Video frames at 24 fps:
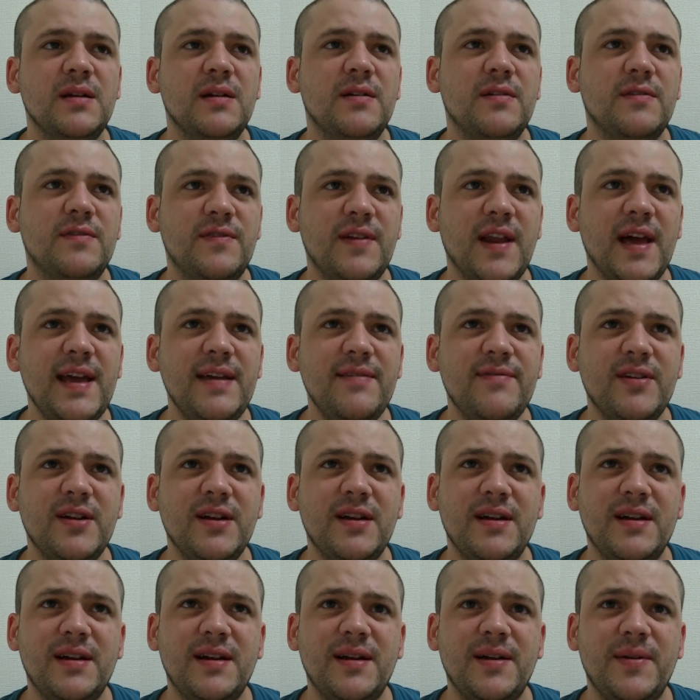
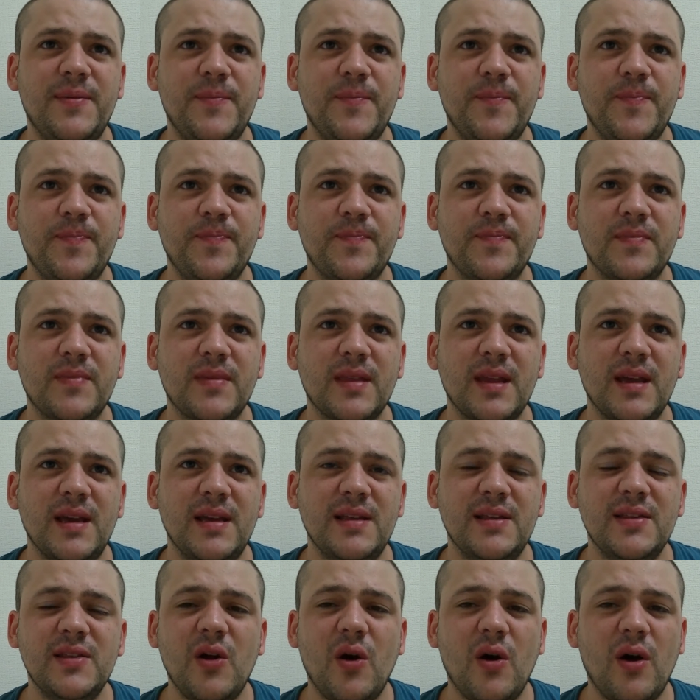Flavor
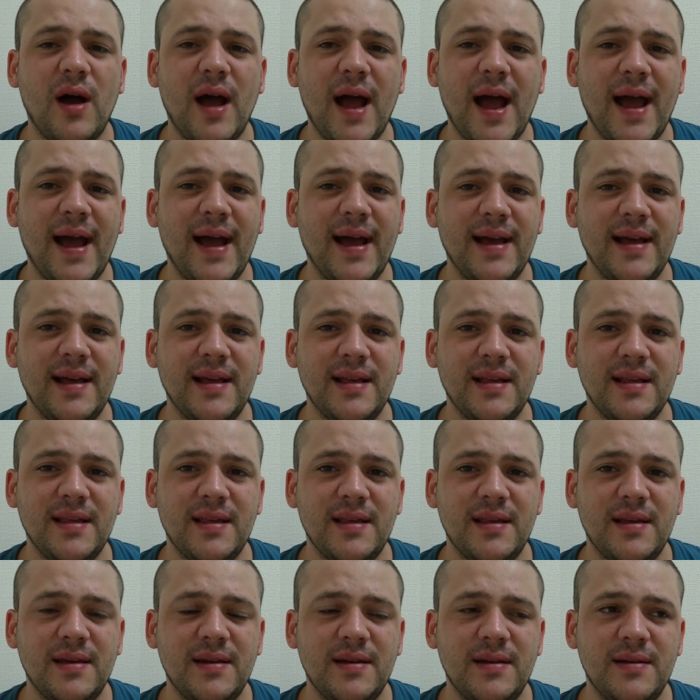is not
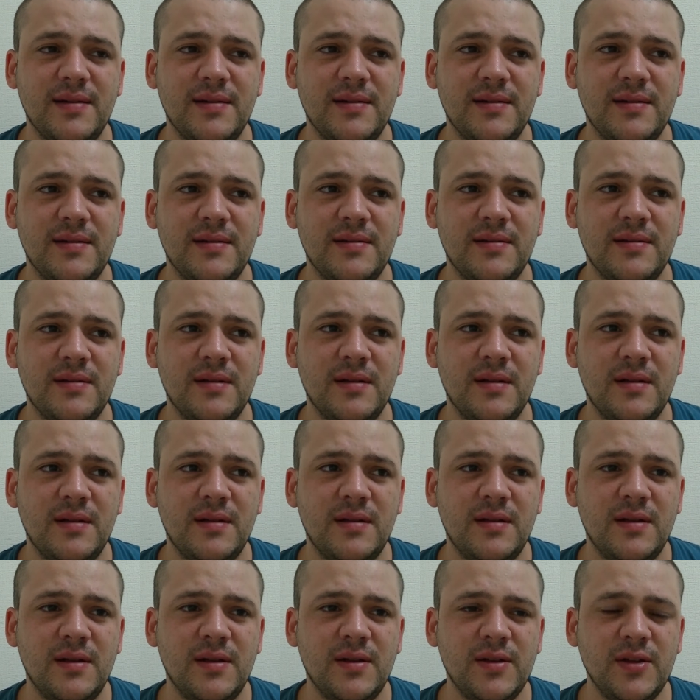as
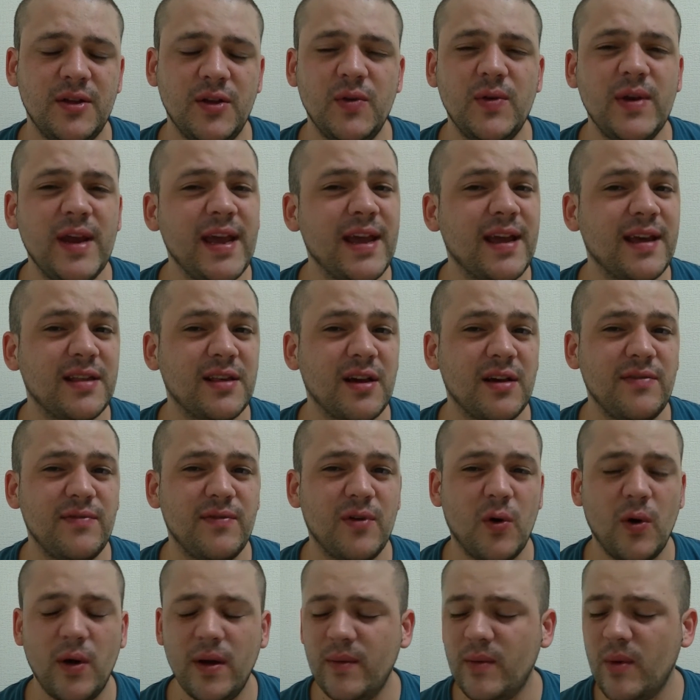unique as I
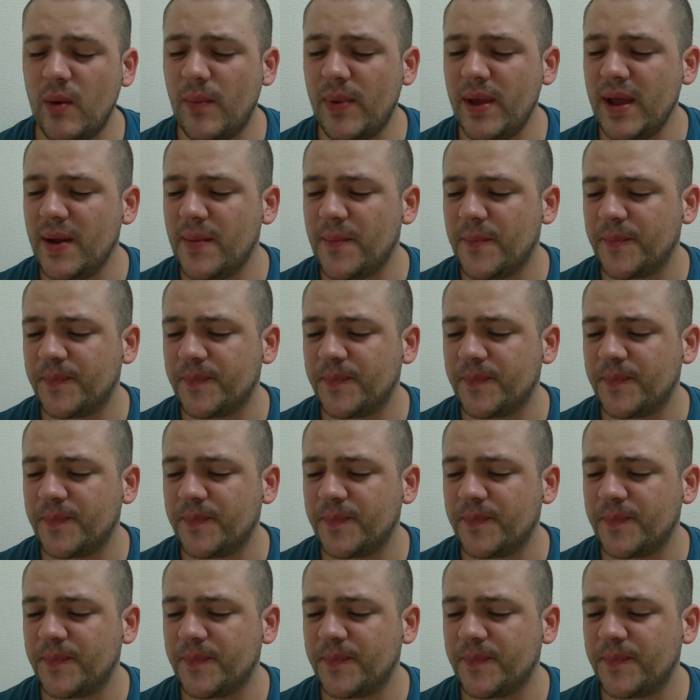thought it would be.